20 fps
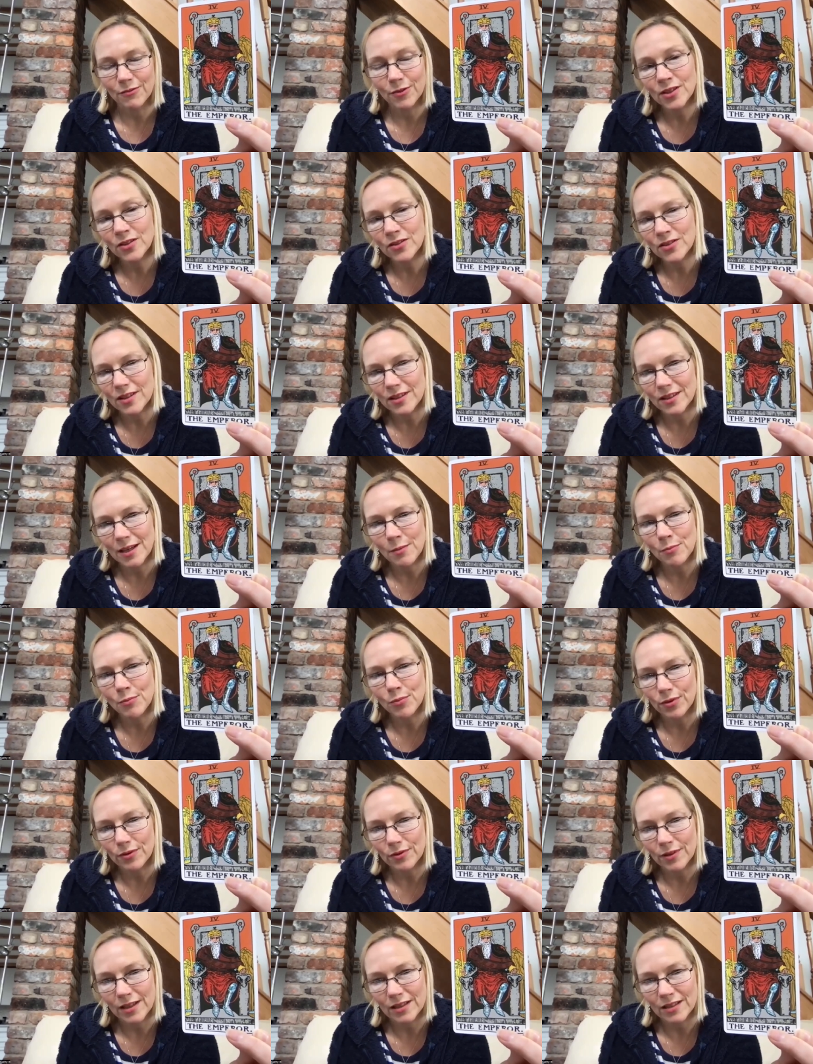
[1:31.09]
When you see the
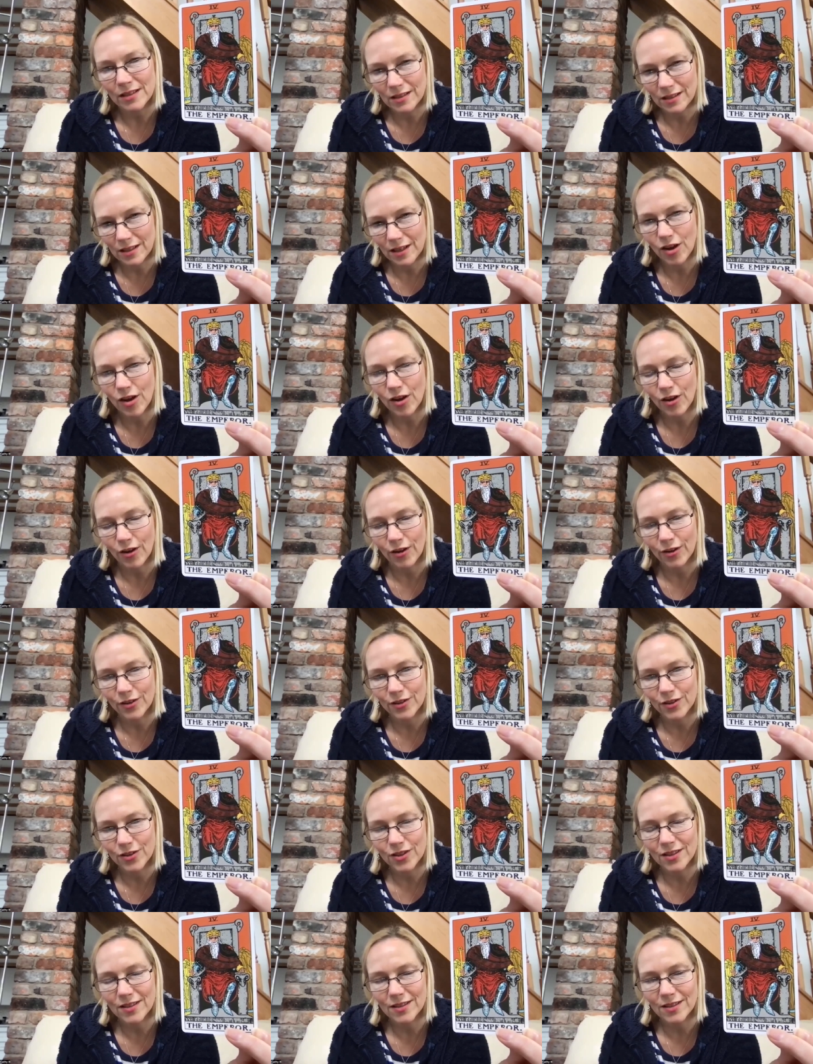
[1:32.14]
Empress card,
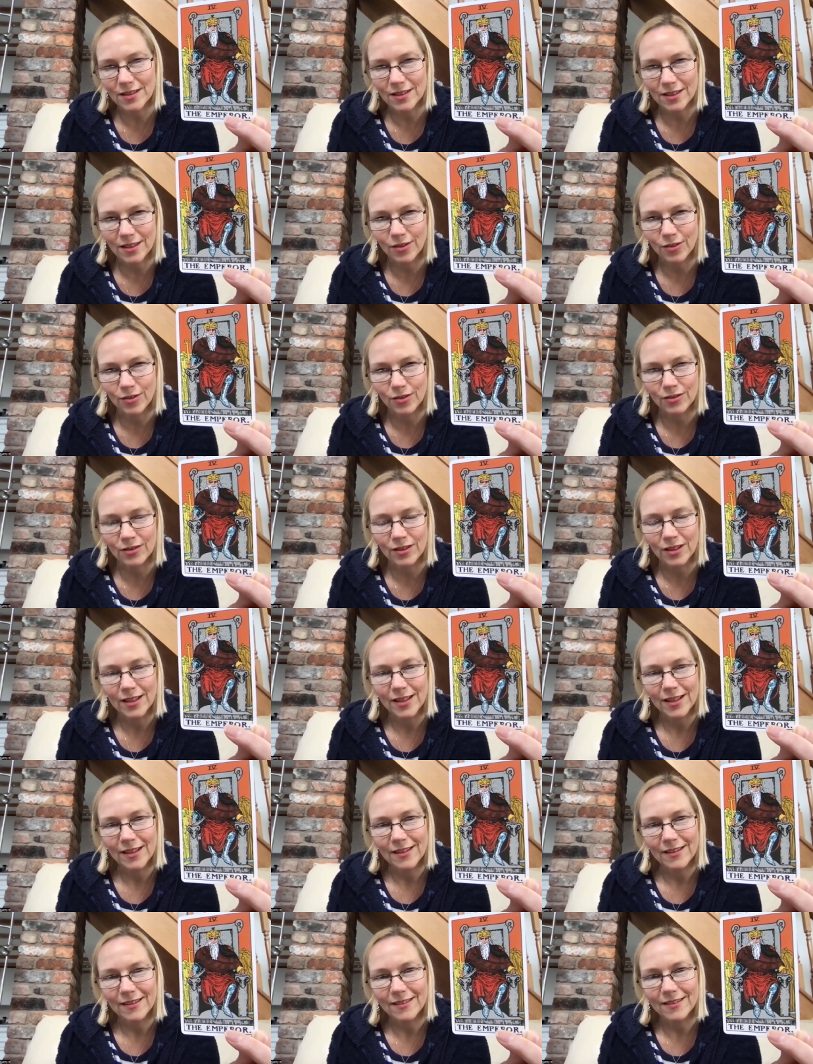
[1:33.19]
she's sitting on
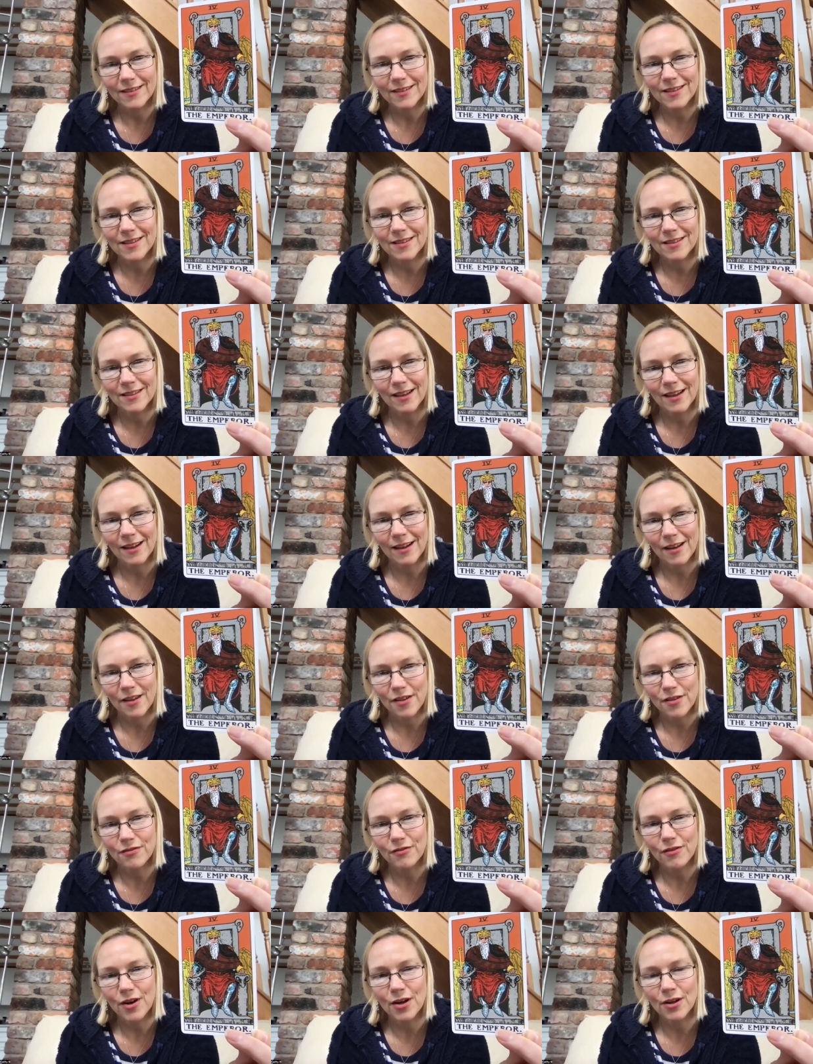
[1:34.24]
this
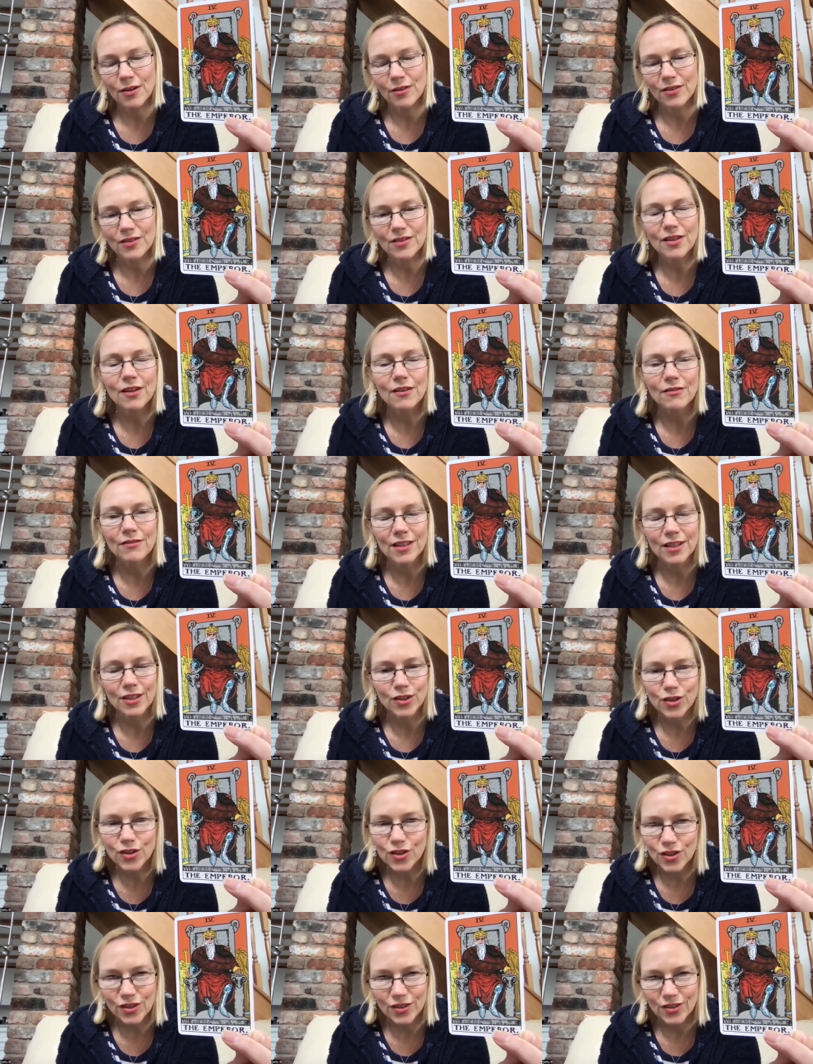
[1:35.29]
throne that's covered in
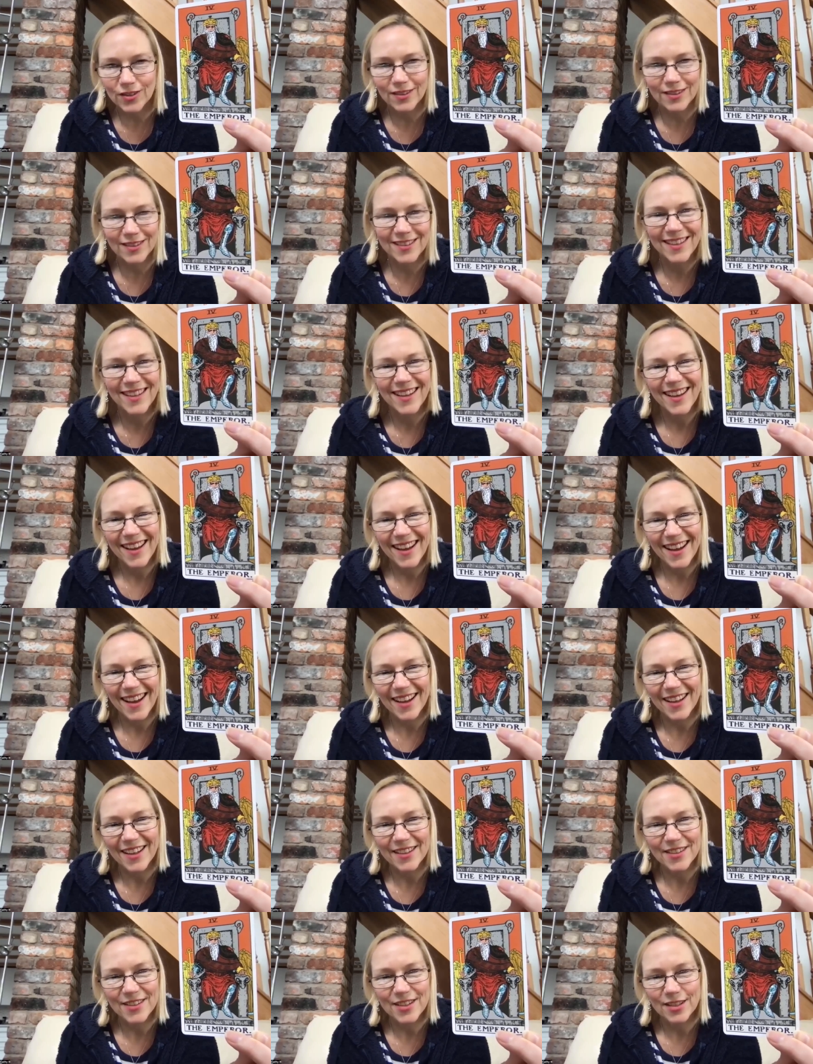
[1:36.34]
cushions,
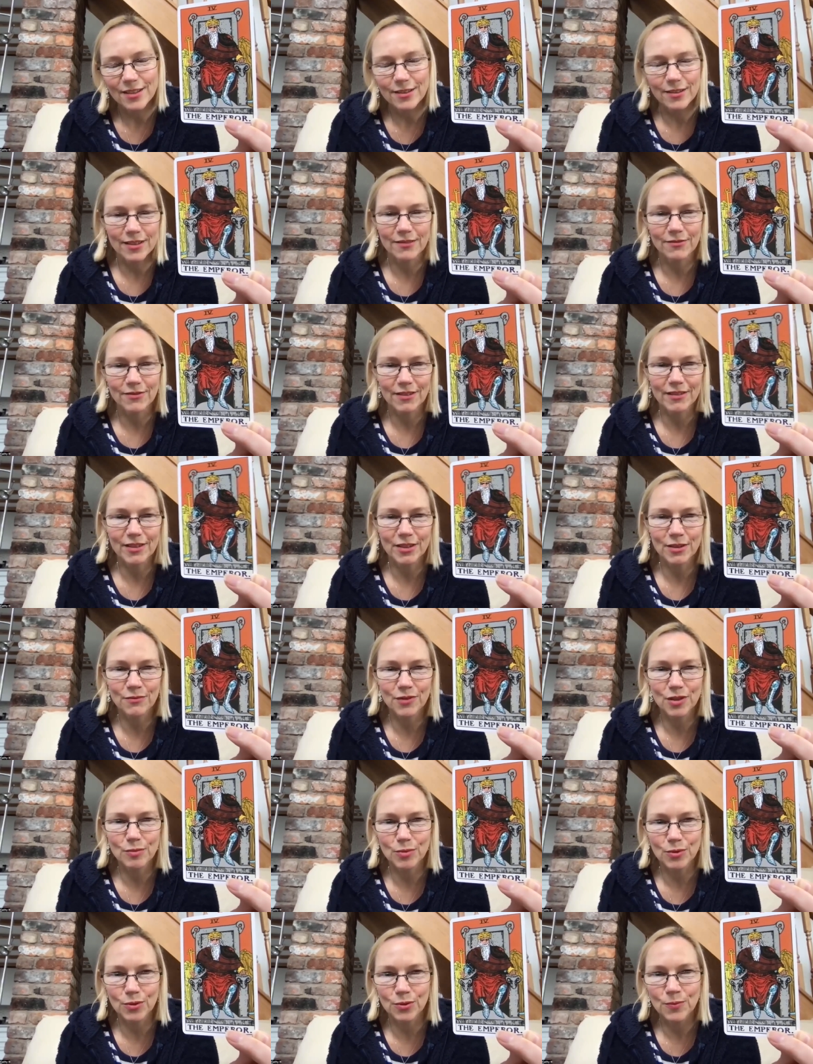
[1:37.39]
and she's looking very
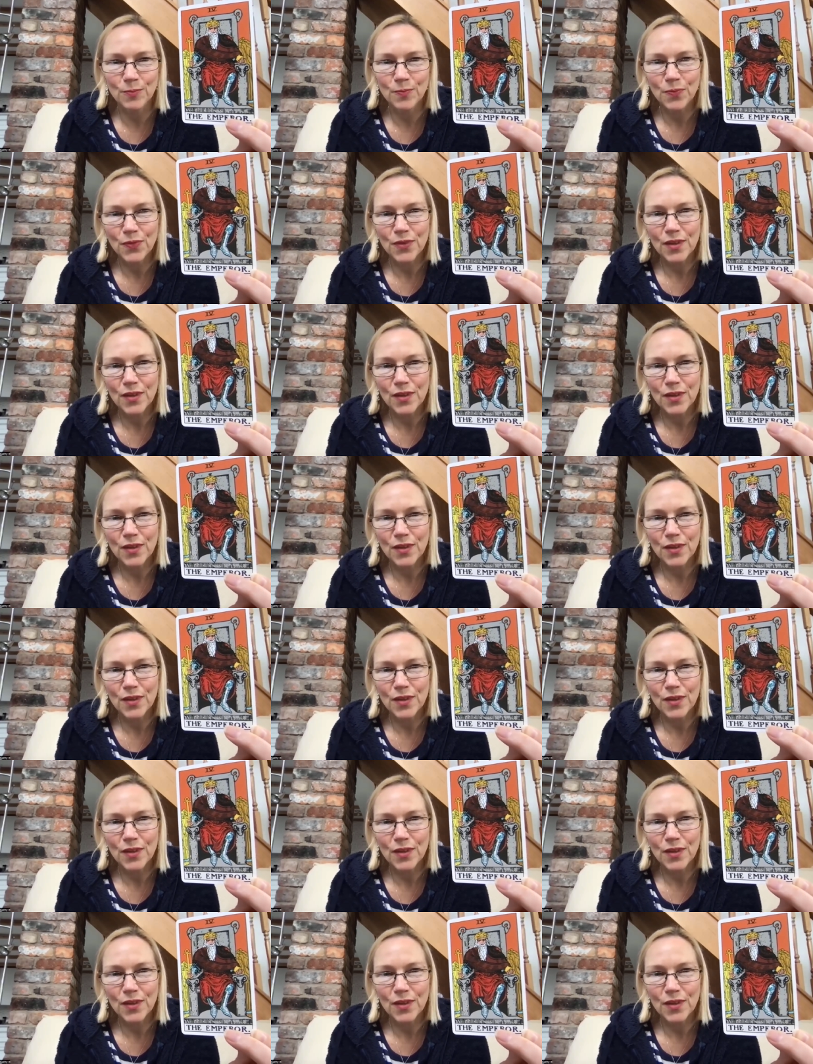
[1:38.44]
comfortable,